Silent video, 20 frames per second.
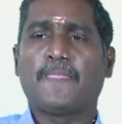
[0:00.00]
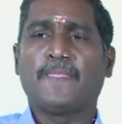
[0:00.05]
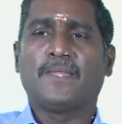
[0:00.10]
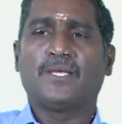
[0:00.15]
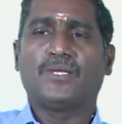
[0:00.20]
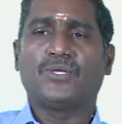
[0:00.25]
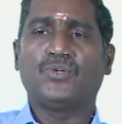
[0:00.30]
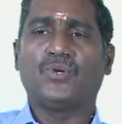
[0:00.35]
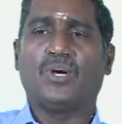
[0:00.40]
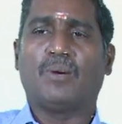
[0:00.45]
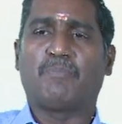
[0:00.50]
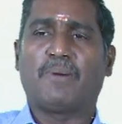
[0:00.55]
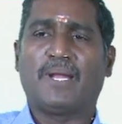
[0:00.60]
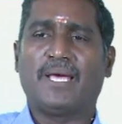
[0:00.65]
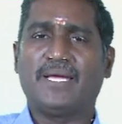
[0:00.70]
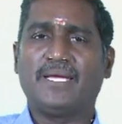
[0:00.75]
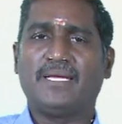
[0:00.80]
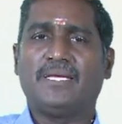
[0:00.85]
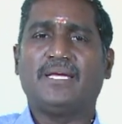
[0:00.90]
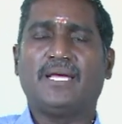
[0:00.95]
you
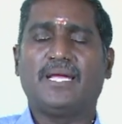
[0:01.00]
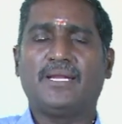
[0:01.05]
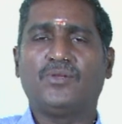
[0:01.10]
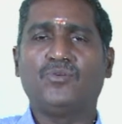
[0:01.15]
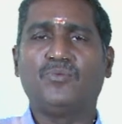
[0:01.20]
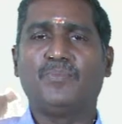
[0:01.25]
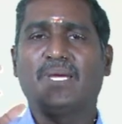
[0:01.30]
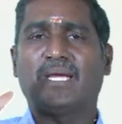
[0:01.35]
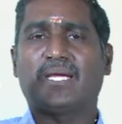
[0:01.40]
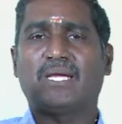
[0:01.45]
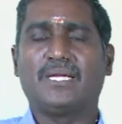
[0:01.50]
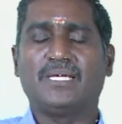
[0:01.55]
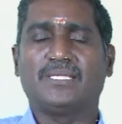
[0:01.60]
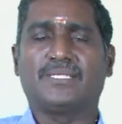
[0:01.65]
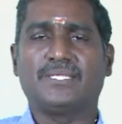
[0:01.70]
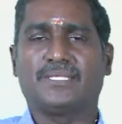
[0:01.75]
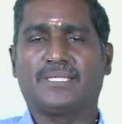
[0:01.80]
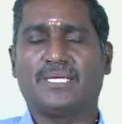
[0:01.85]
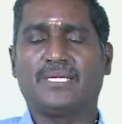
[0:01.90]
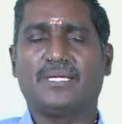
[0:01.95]
apply and you make a
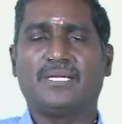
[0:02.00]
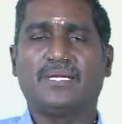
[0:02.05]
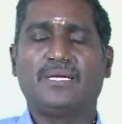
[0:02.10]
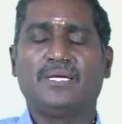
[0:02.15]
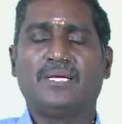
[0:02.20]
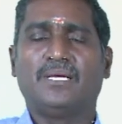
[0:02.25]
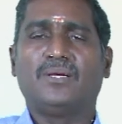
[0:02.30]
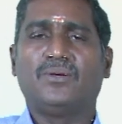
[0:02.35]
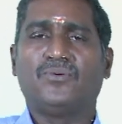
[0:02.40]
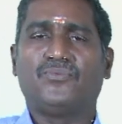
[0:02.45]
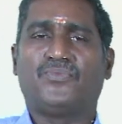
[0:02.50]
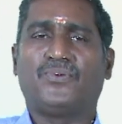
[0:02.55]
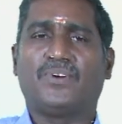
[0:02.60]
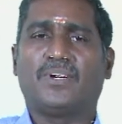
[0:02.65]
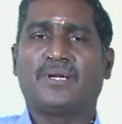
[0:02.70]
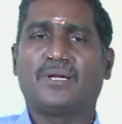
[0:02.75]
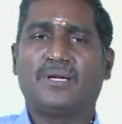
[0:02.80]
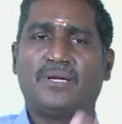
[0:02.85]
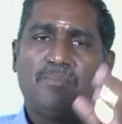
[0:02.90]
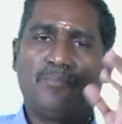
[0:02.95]
decision
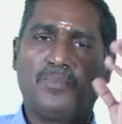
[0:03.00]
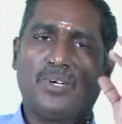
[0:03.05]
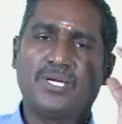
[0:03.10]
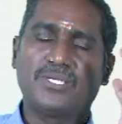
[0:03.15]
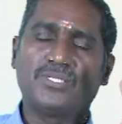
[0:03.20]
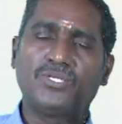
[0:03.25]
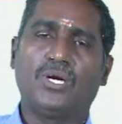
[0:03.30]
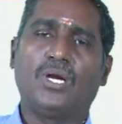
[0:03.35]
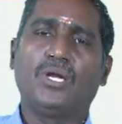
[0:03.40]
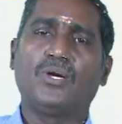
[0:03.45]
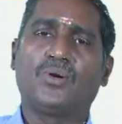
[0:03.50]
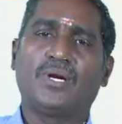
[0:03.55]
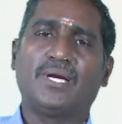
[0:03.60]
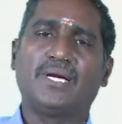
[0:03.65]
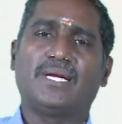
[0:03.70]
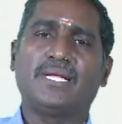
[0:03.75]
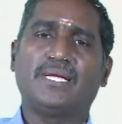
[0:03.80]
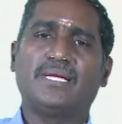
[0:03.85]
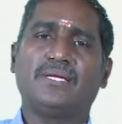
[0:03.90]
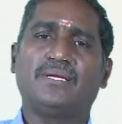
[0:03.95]
for marginal
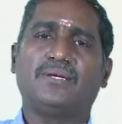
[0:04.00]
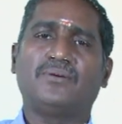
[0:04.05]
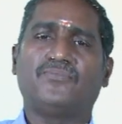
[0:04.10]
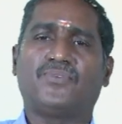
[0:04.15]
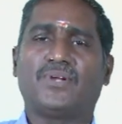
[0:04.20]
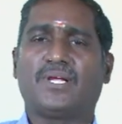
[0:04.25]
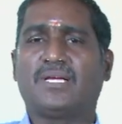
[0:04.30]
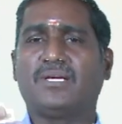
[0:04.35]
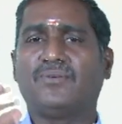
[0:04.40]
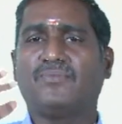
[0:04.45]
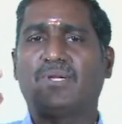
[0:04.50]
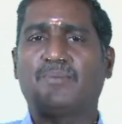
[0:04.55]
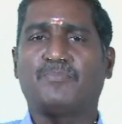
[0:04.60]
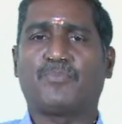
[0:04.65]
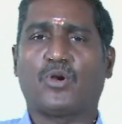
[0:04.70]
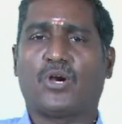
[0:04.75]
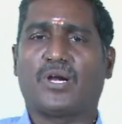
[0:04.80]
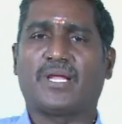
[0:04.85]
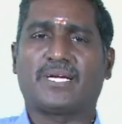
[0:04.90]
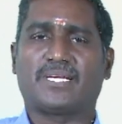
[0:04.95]
utility for a given
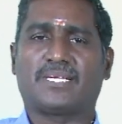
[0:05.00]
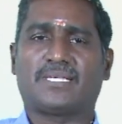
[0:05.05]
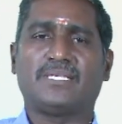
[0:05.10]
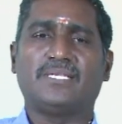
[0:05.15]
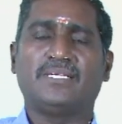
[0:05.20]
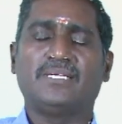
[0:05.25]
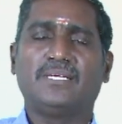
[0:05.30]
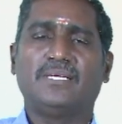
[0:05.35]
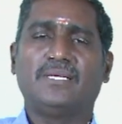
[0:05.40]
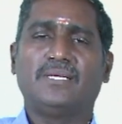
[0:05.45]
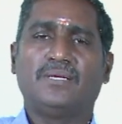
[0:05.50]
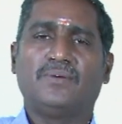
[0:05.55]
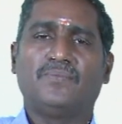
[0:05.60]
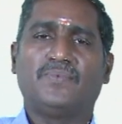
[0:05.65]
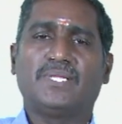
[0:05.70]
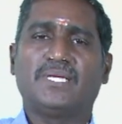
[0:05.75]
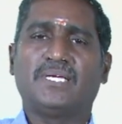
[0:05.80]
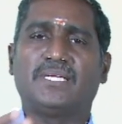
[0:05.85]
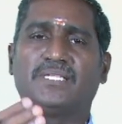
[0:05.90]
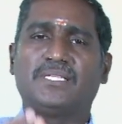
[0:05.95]
product,
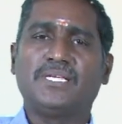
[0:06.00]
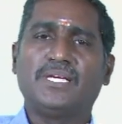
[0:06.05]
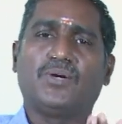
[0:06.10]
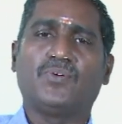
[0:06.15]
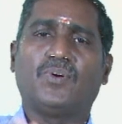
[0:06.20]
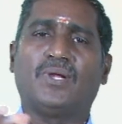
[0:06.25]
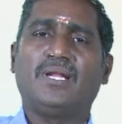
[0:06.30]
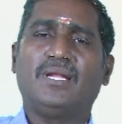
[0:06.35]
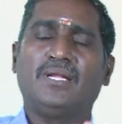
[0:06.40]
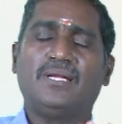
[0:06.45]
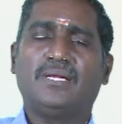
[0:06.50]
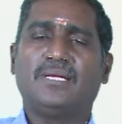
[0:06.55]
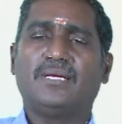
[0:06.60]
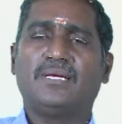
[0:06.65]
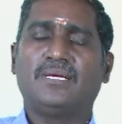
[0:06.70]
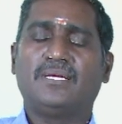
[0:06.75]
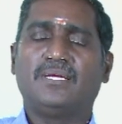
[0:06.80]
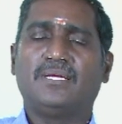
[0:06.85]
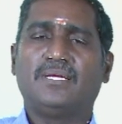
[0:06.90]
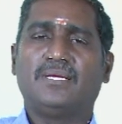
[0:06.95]
whether it is equal
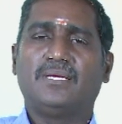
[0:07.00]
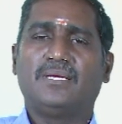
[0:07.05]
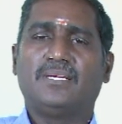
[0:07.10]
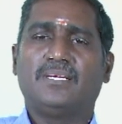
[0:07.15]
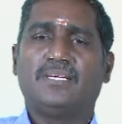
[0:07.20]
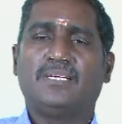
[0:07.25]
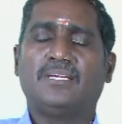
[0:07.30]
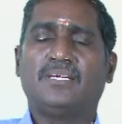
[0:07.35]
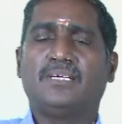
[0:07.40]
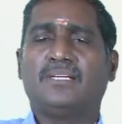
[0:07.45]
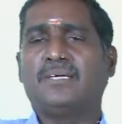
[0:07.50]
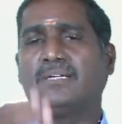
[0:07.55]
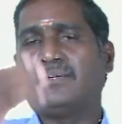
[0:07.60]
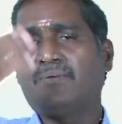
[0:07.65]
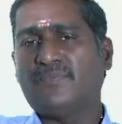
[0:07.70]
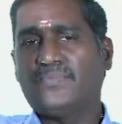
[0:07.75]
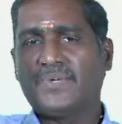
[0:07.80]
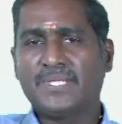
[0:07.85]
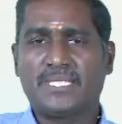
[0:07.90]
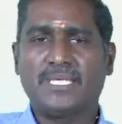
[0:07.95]

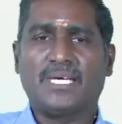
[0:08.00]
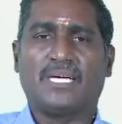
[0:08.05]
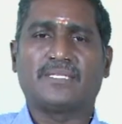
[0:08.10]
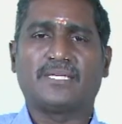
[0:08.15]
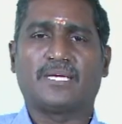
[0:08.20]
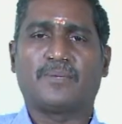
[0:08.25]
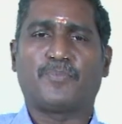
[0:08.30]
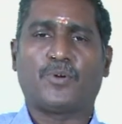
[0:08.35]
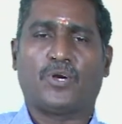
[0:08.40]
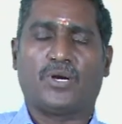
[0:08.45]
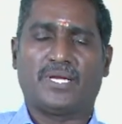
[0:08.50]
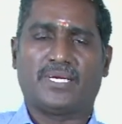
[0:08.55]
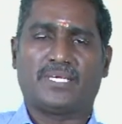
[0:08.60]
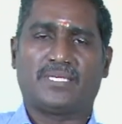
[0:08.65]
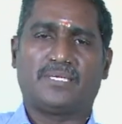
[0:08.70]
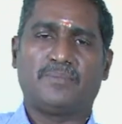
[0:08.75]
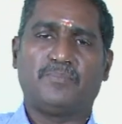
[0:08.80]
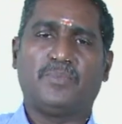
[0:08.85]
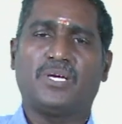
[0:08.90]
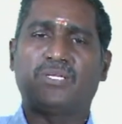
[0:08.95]
with the other
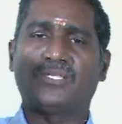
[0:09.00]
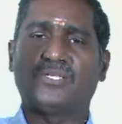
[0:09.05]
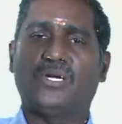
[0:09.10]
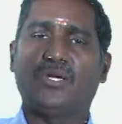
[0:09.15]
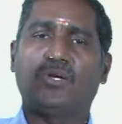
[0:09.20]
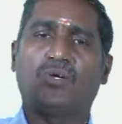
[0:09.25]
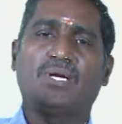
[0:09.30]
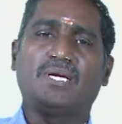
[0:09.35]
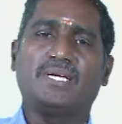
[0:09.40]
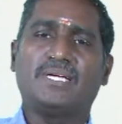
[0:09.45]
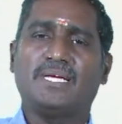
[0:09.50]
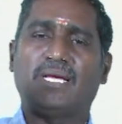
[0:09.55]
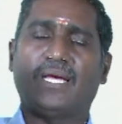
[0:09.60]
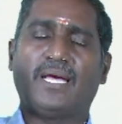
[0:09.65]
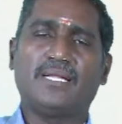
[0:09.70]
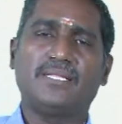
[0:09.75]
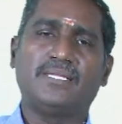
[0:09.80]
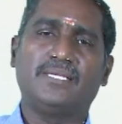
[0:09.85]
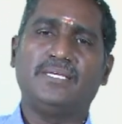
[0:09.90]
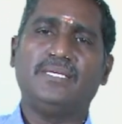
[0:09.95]
product, marginal utility
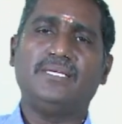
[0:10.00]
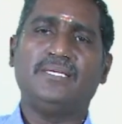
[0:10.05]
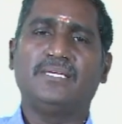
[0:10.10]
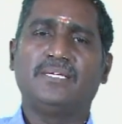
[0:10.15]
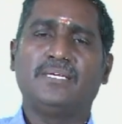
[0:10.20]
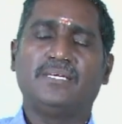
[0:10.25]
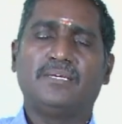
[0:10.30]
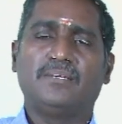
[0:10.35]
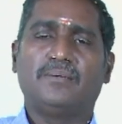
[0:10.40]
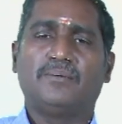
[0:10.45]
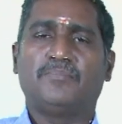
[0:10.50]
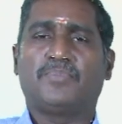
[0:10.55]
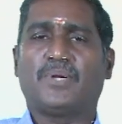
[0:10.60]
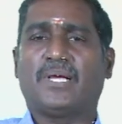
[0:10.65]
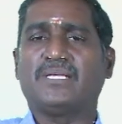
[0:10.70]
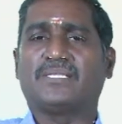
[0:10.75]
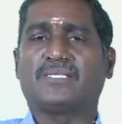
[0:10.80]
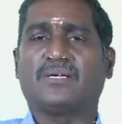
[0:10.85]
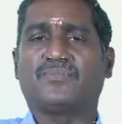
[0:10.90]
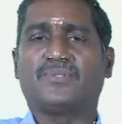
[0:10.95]
and the
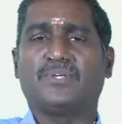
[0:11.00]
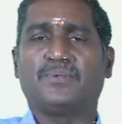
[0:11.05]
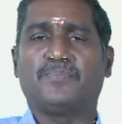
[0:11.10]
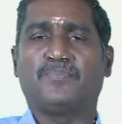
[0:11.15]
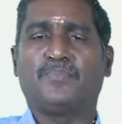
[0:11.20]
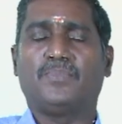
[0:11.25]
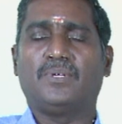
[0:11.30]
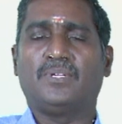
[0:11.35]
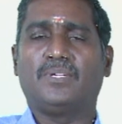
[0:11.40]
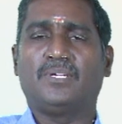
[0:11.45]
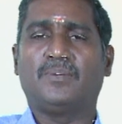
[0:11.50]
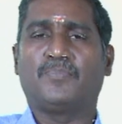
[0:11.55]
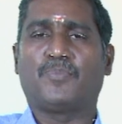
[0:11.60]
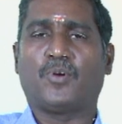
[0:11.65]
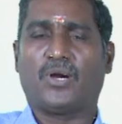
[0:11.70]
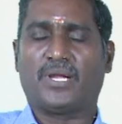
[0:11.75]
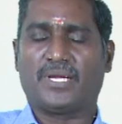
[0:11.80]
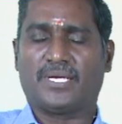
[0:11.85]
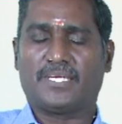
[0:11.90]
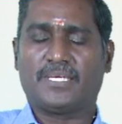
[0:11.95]
price of the
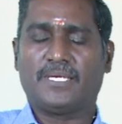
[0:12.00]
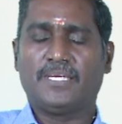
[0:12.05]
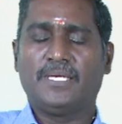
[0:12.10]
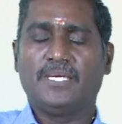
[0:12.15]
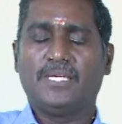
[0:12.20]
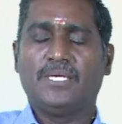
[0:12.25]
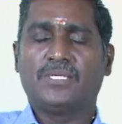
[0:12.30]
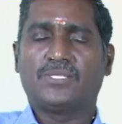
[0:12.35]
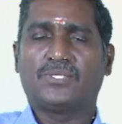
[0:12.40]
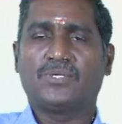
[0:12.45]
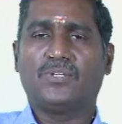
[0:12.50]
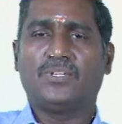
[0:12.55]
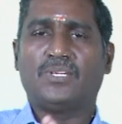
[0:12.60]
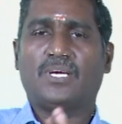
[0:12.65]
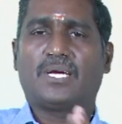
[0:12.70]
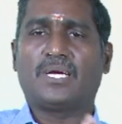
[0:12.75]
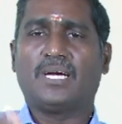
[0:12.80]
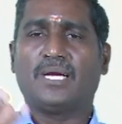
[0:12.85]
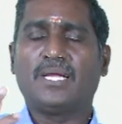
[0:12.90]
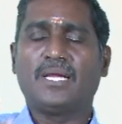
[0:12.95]
product. So
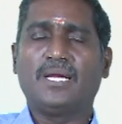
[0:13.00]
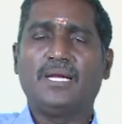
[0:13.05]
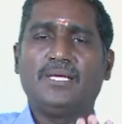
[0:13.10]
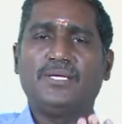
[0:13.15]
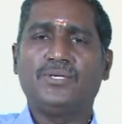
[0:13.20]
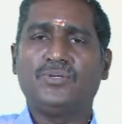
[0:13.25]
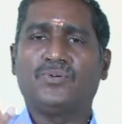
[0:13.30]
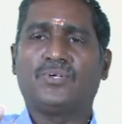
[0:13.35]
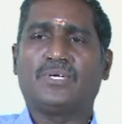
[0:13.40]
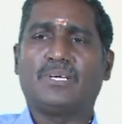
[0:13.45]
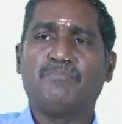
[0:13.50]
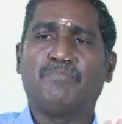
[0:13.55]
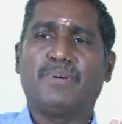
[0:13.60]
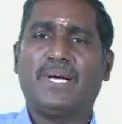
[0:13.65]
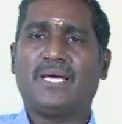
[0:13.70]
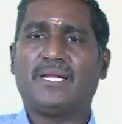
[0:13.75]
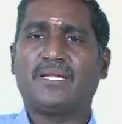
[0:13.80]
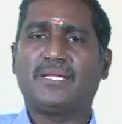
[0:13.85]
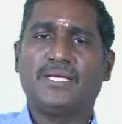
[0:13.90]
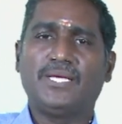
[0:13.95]
accordingly you compare
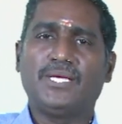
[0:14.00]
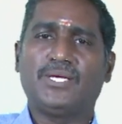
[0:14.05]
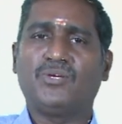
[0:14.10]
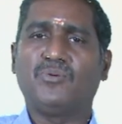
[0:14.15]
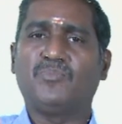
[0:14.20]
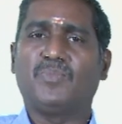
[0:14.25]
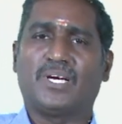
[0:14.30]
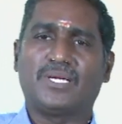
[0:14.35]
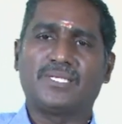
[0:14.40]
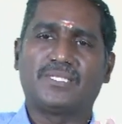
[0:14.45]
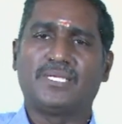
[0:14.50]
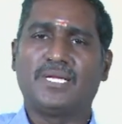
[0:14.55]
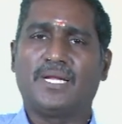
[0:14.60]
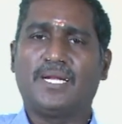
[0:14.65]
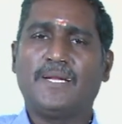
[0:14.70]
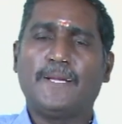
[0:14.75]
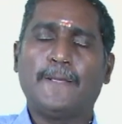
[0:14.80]
EQ marginal